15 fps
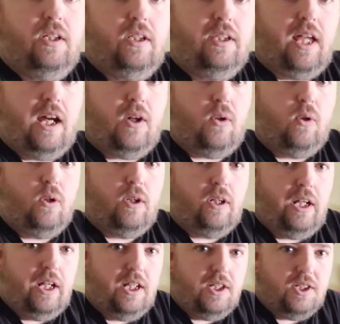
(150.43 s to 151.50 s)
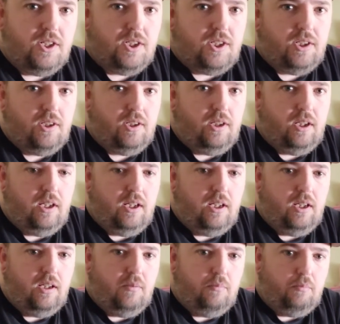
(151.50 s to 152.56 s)
That 1/4 inch
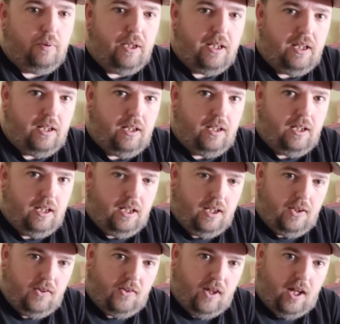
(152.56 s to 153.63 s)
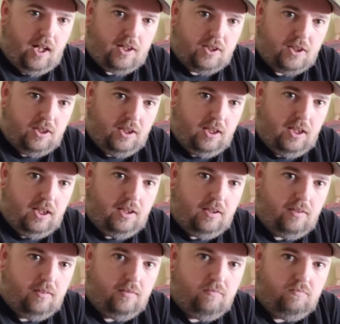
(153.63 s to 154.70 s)
bit is actually
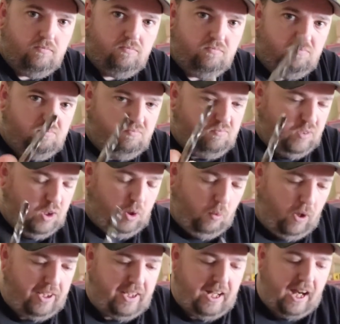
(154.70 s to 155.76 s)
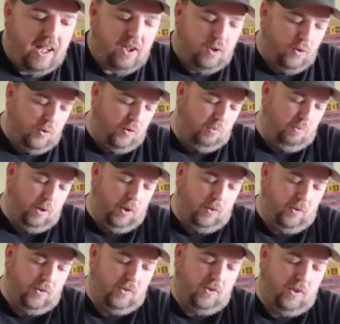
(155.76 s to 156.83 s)
the one that I use
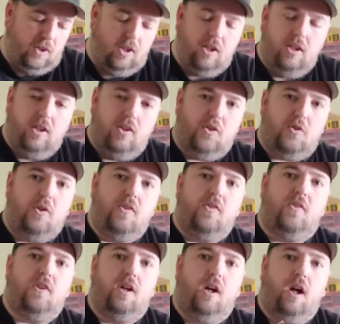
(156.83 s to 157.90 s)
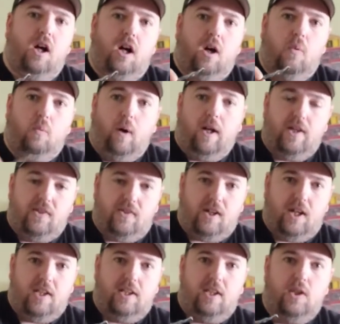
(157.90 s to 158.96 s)
most. This is a white
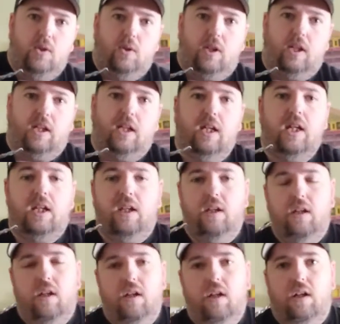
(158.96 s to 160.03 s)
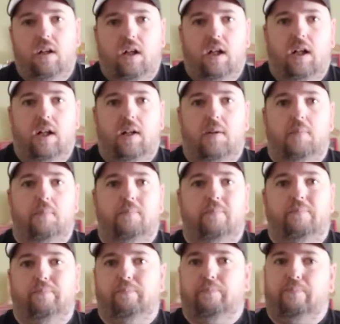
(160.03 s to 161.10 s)
side that you can get
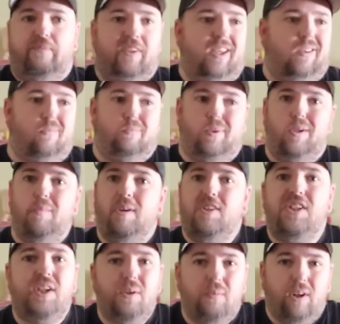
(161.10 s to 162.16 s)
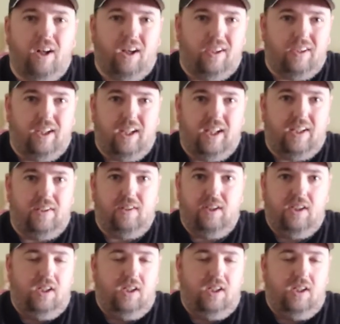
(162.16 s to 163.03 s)
pretty much anywhere online.